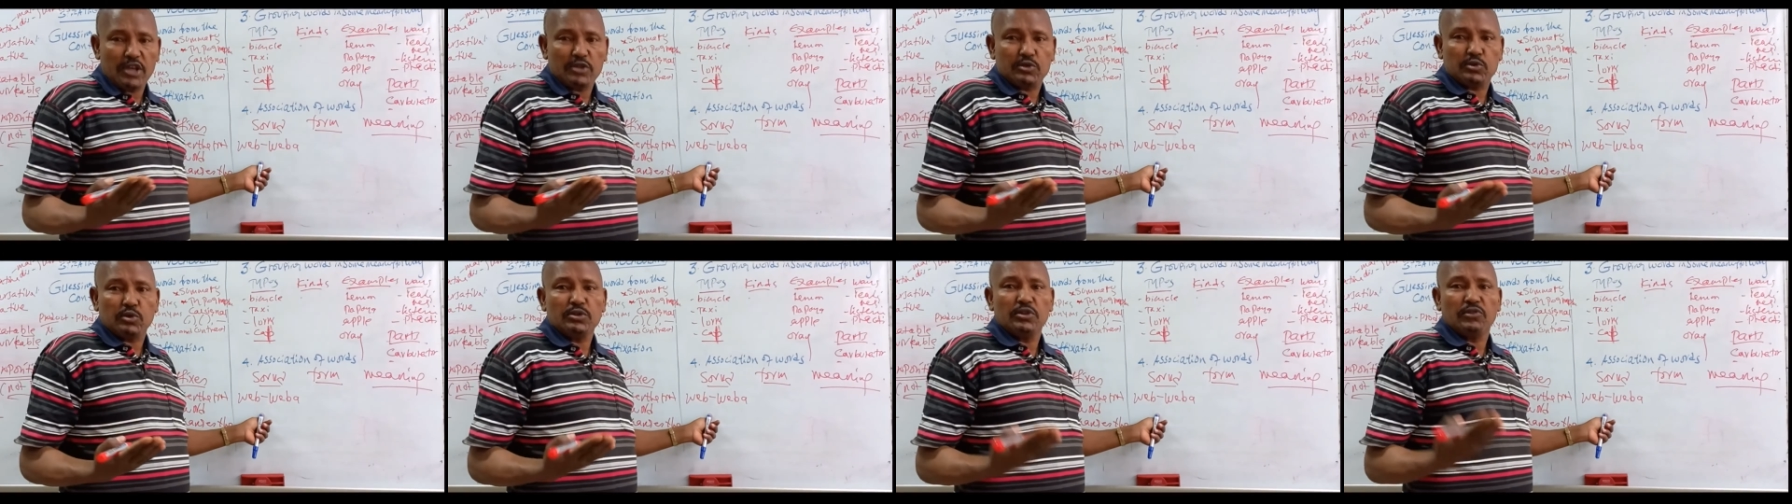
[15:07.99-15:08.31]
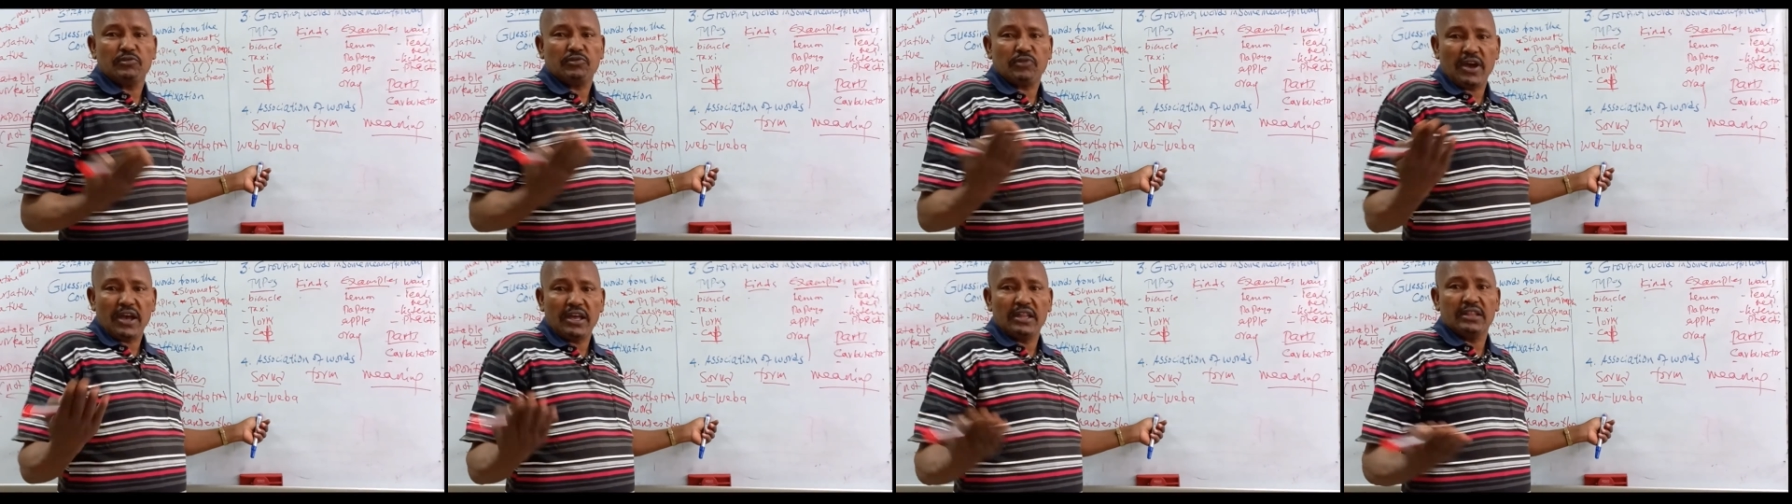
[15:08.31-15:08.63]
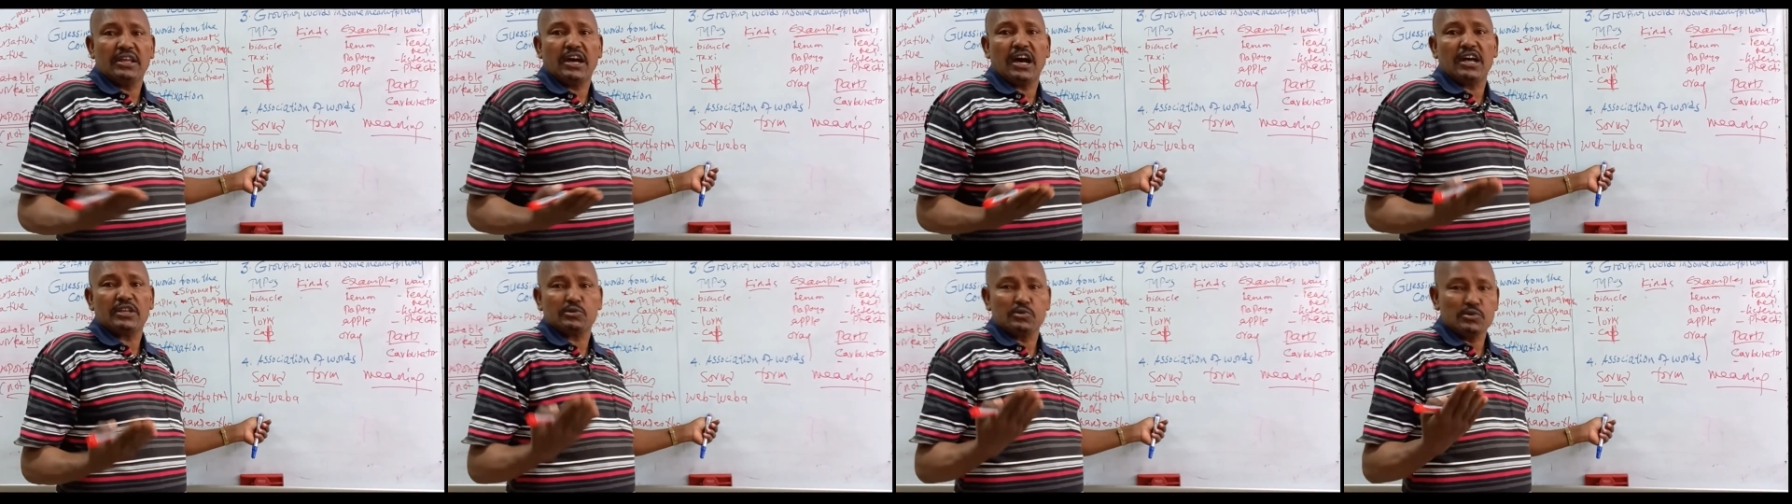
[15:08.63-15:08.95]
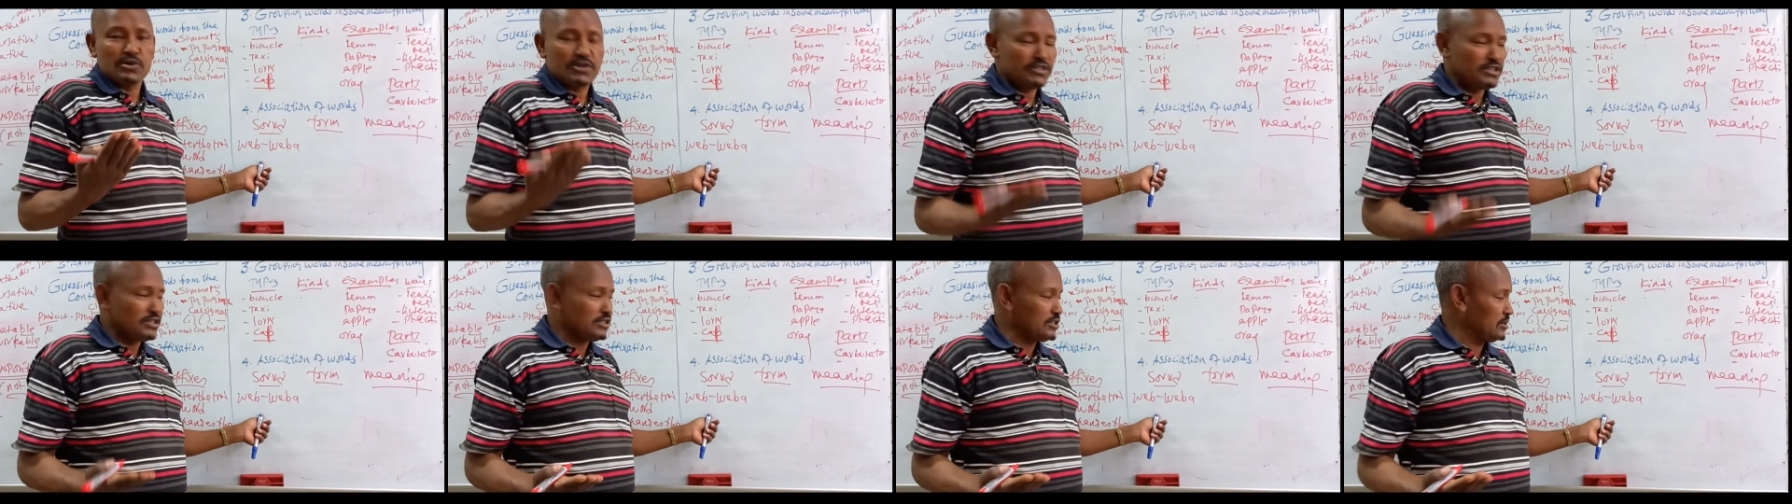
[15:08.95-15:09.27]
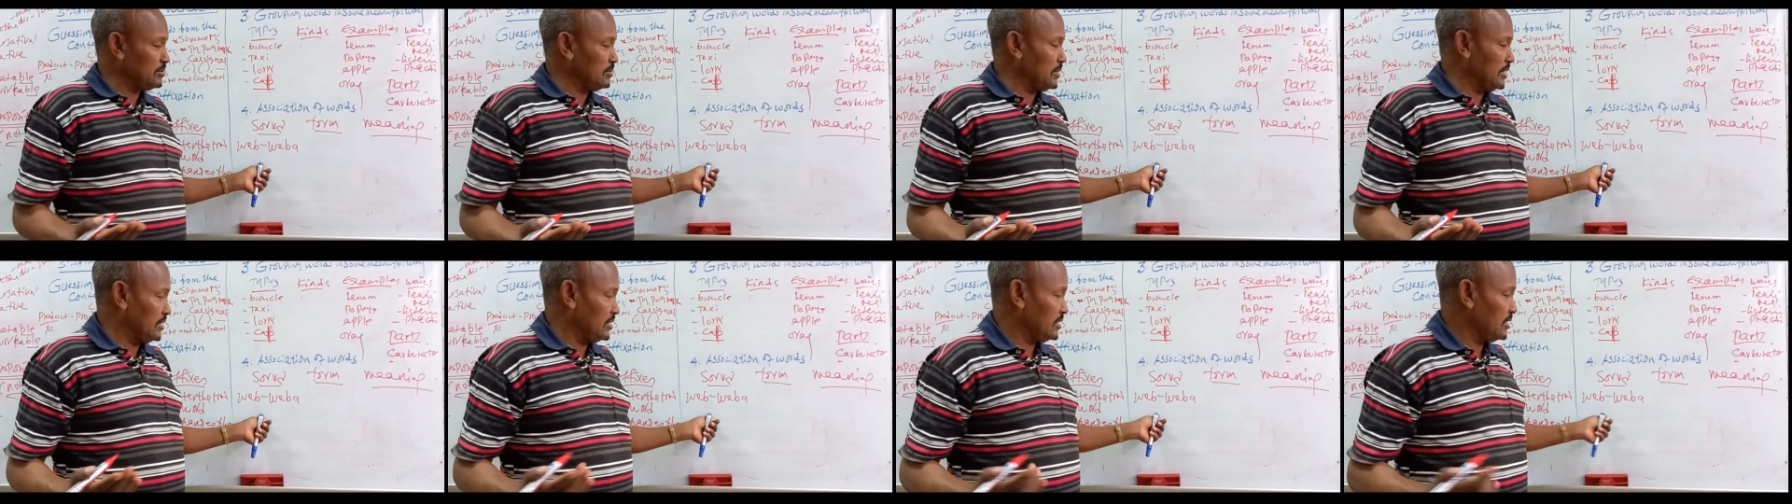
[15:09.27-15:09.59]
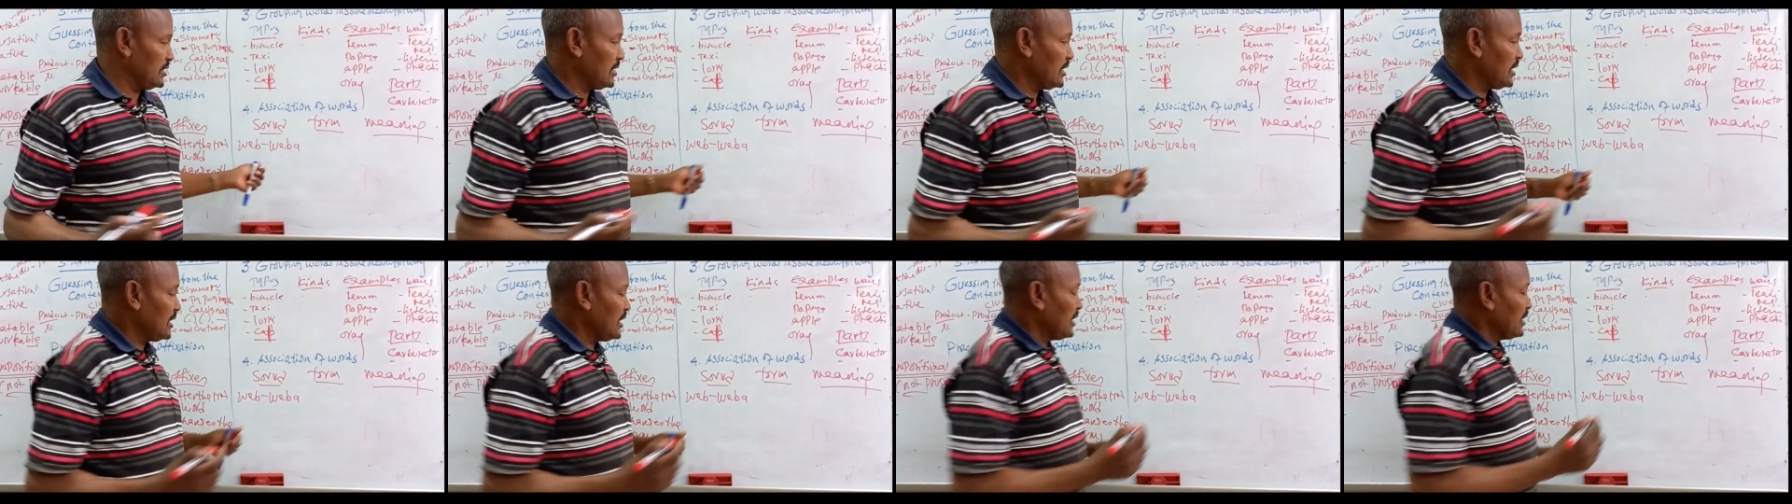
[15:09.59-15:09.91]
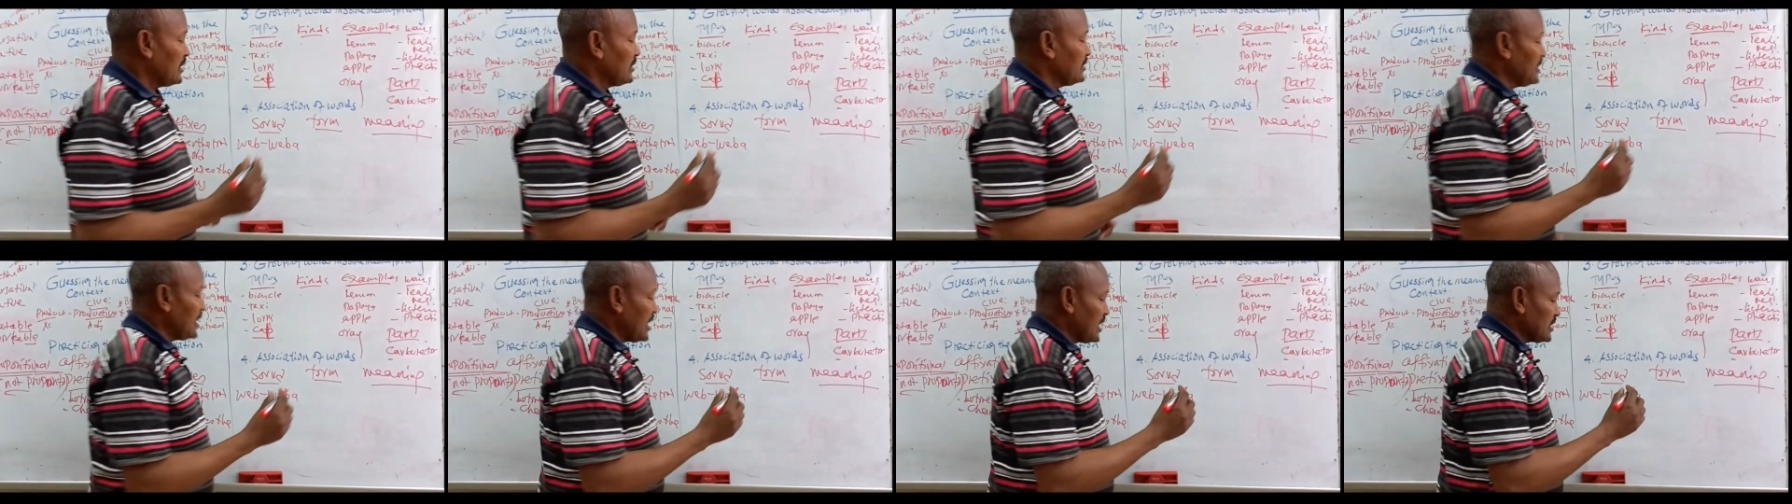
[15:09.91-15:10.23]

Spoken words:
to define that word. Does it mean? The